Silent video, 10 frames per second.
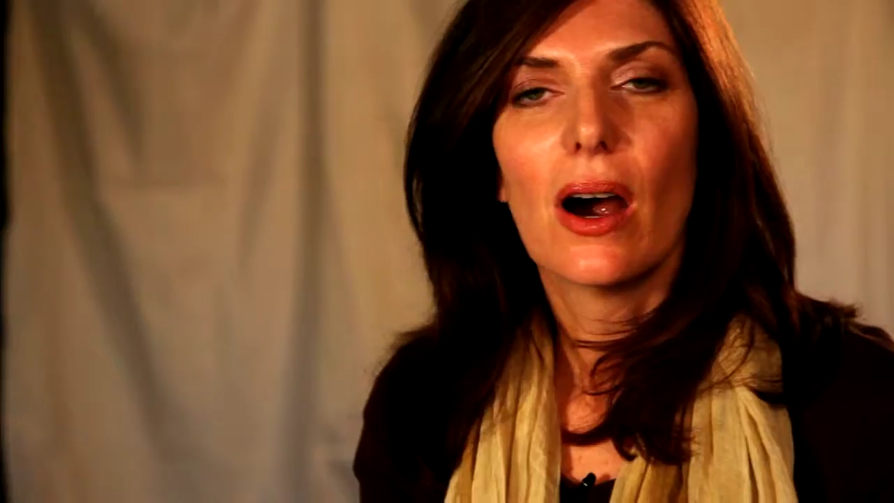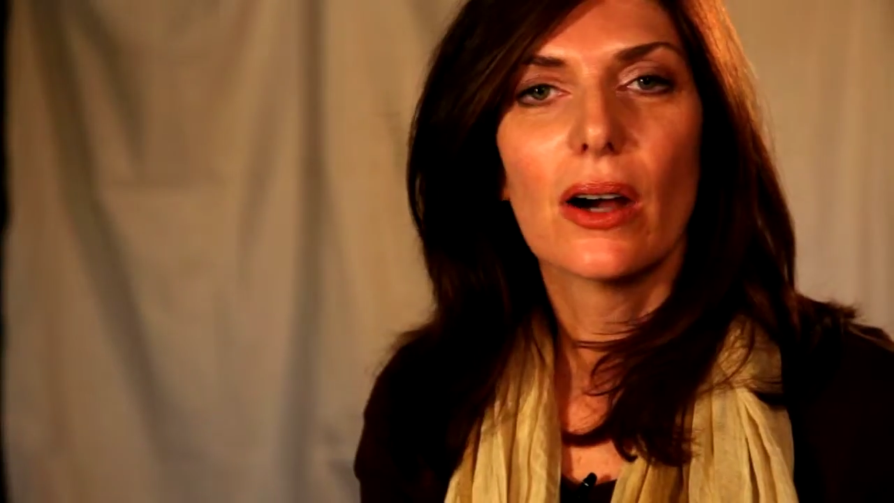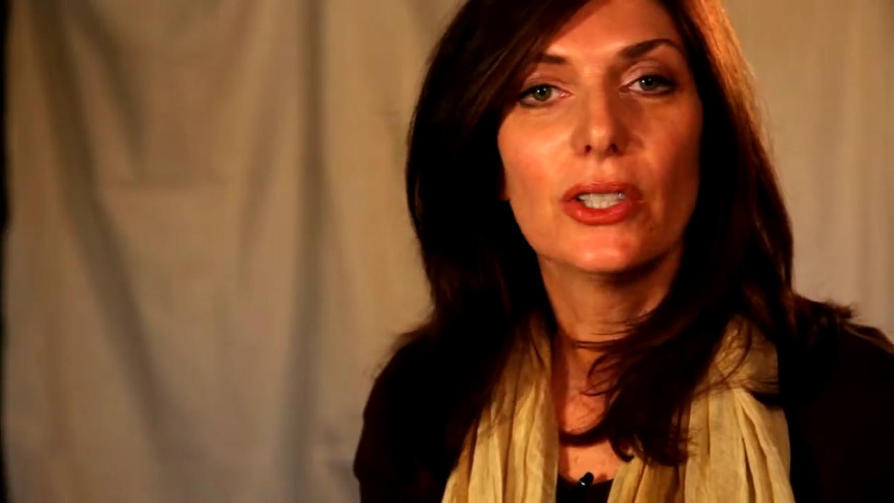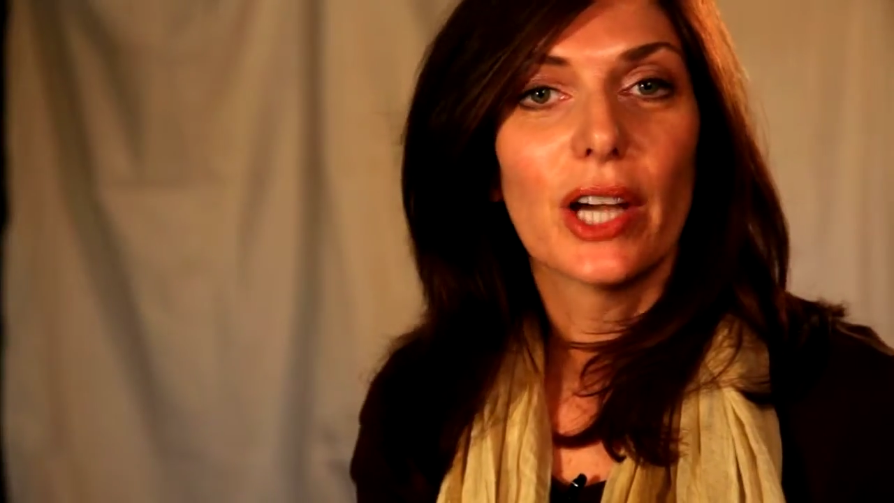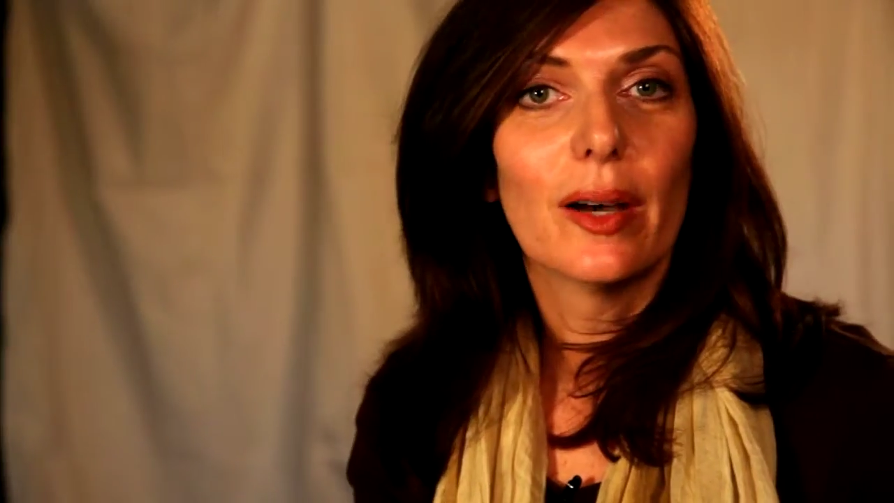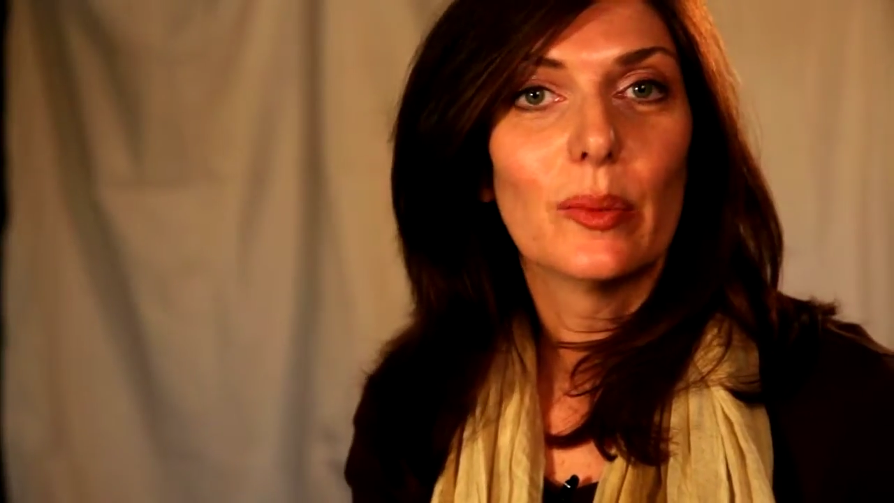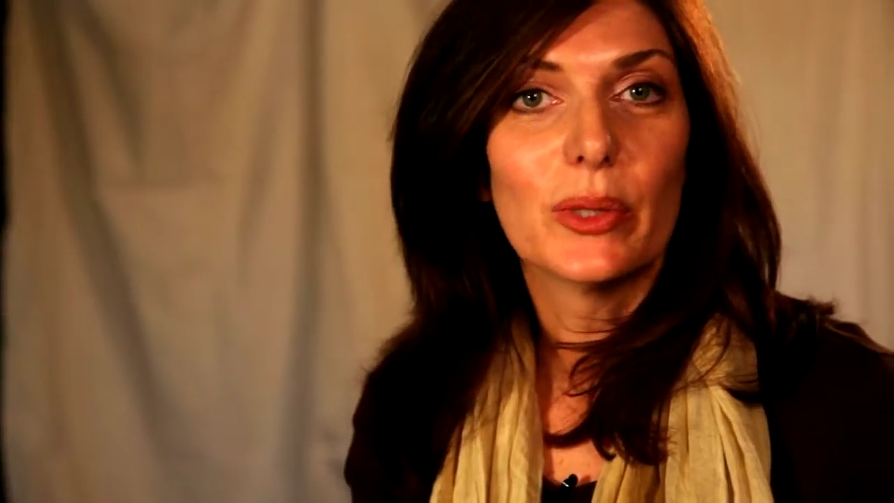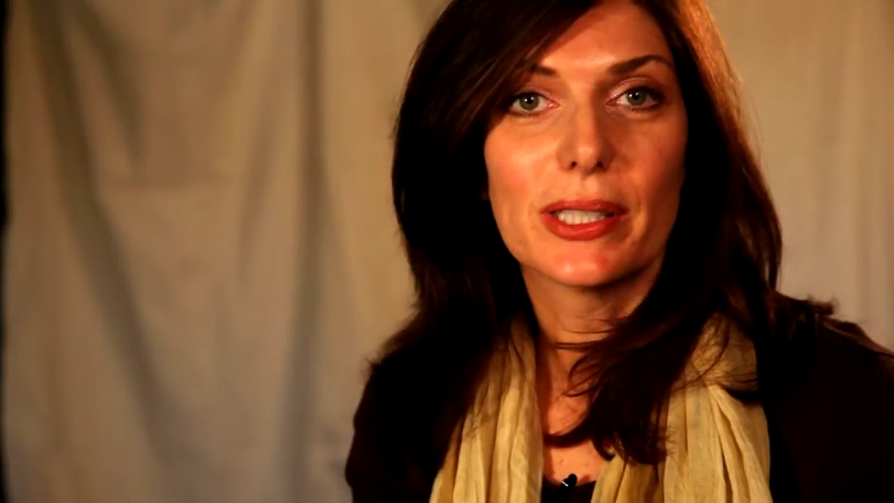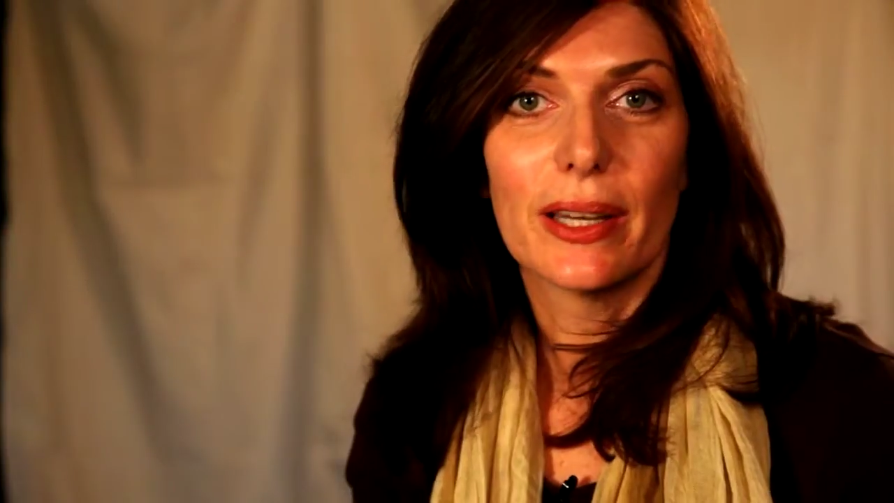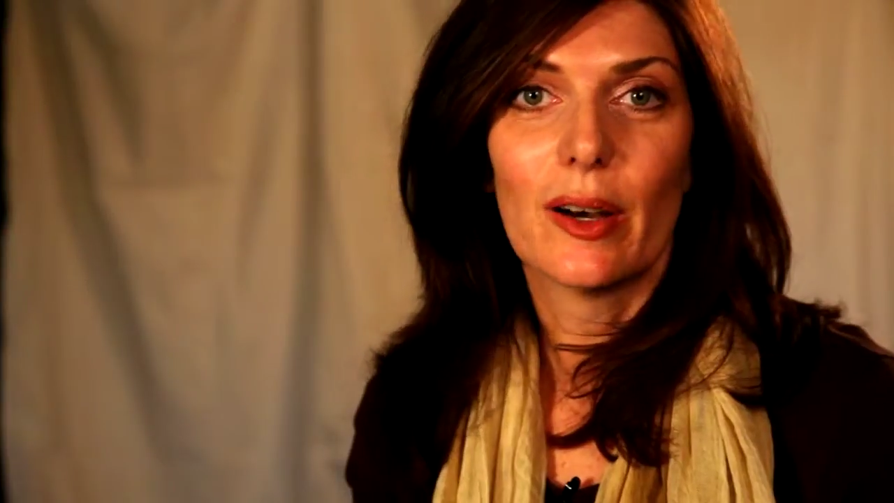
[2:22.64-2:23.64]
Our job
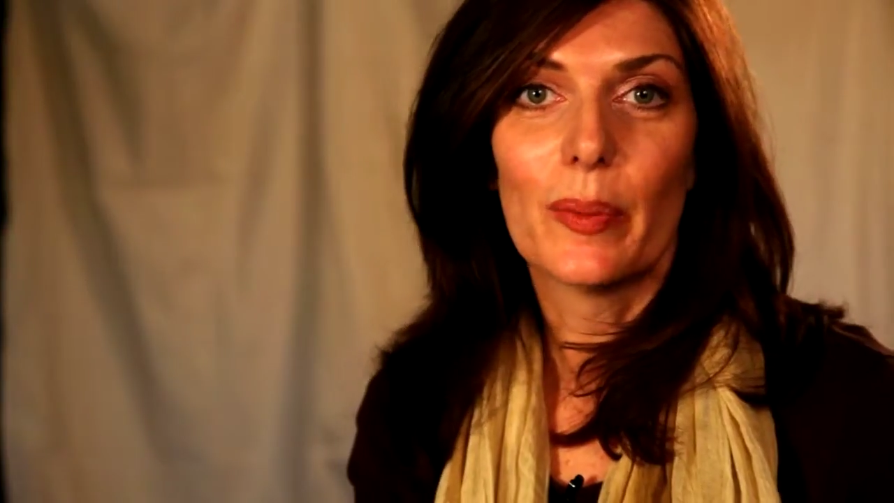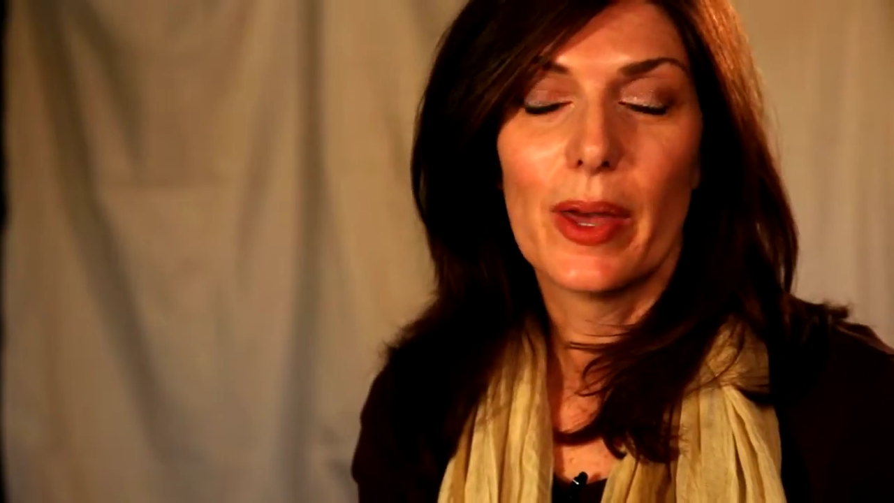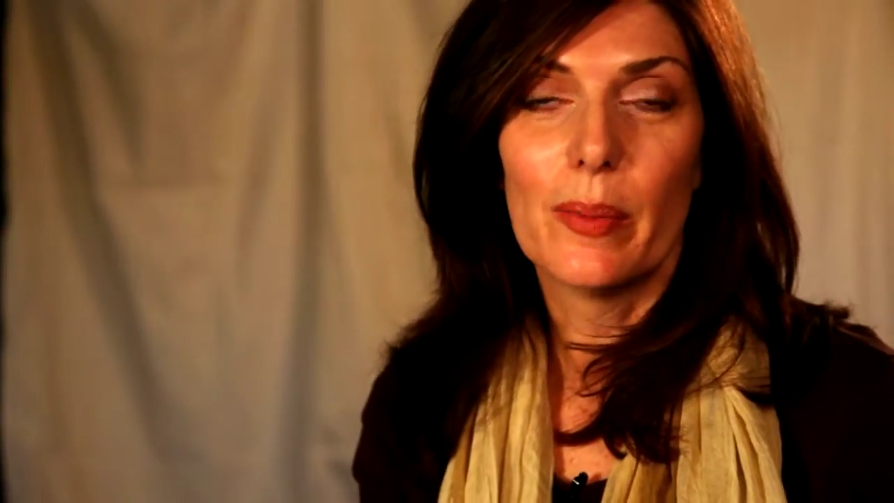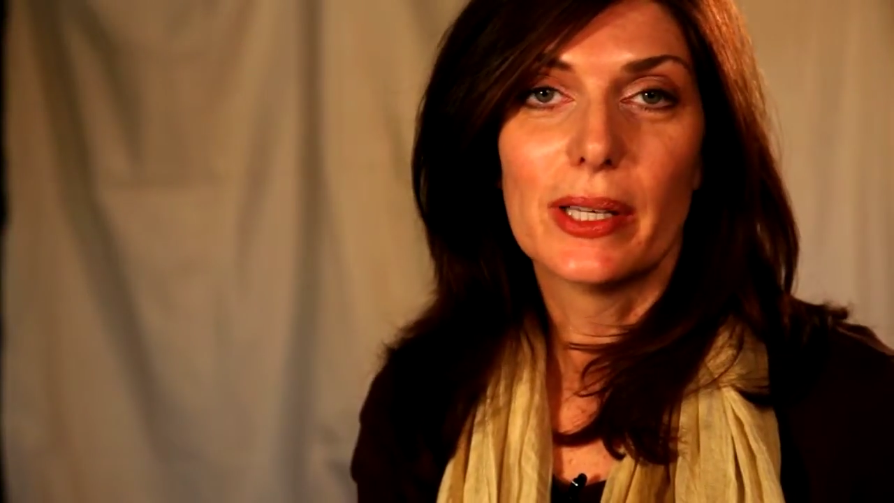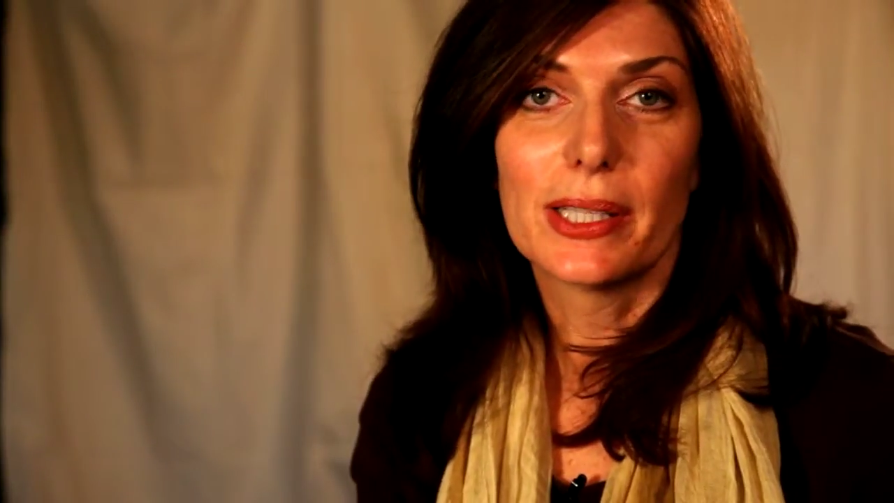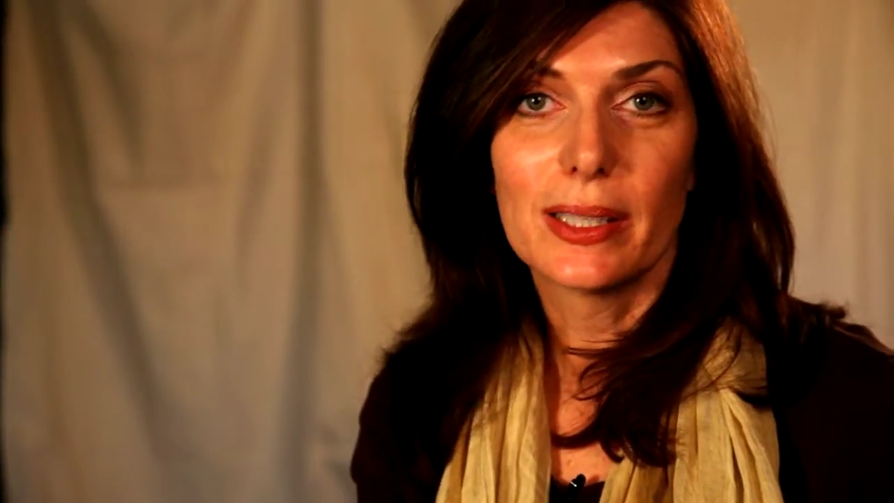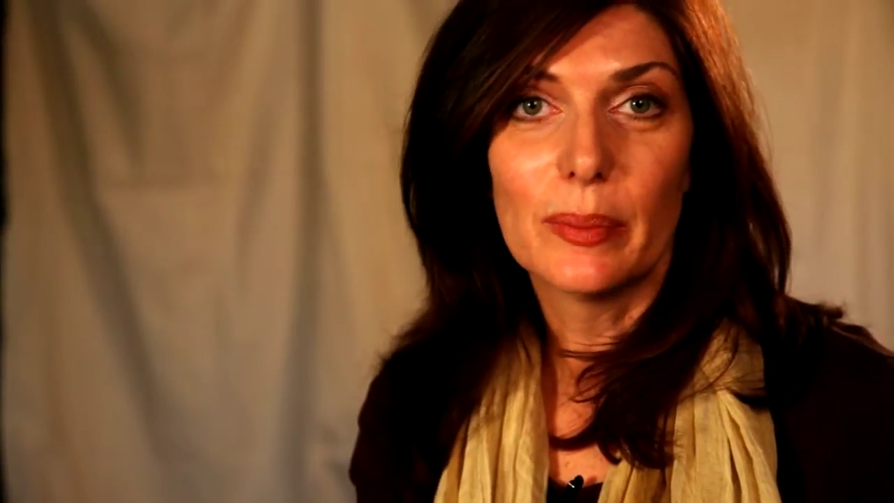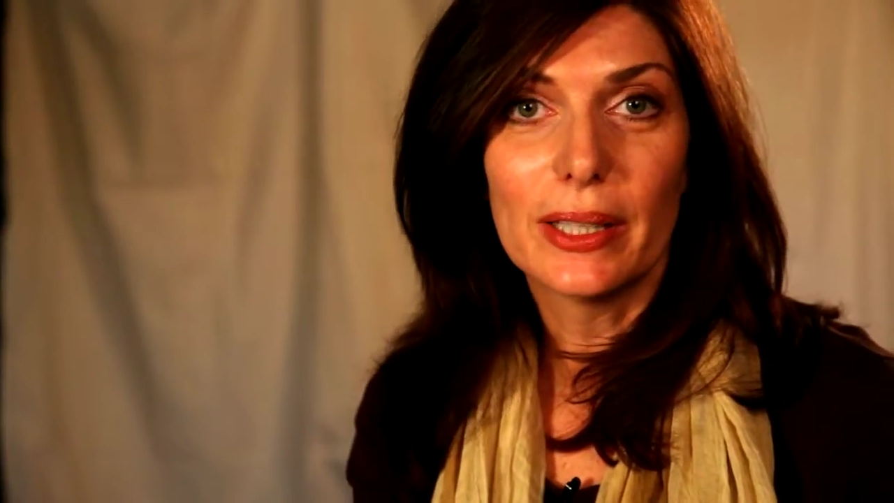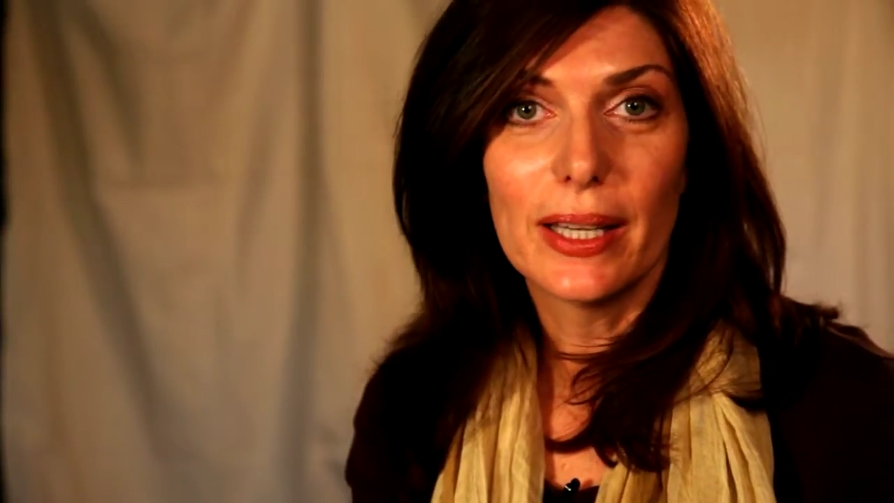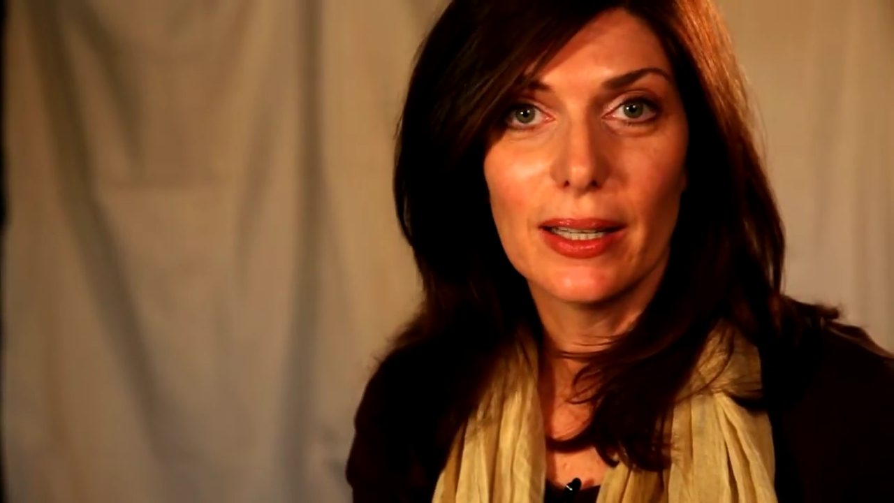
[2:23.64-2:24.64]
was to help them
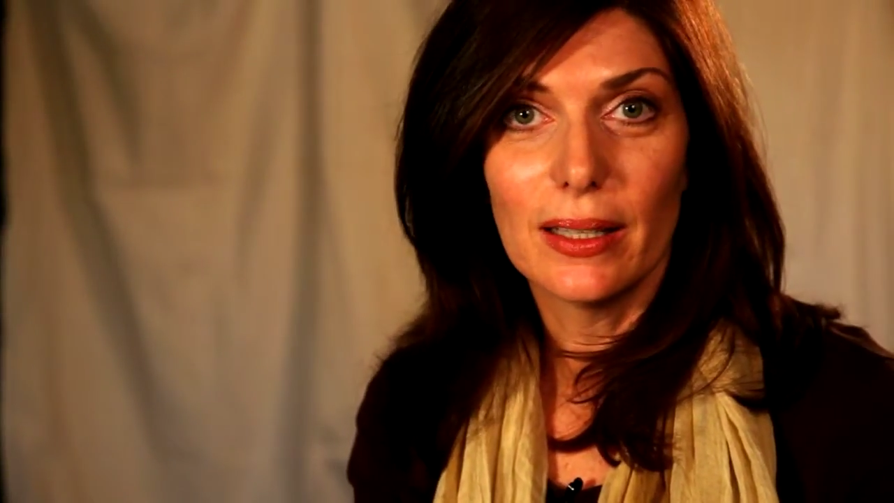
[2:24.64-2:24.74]
assimilate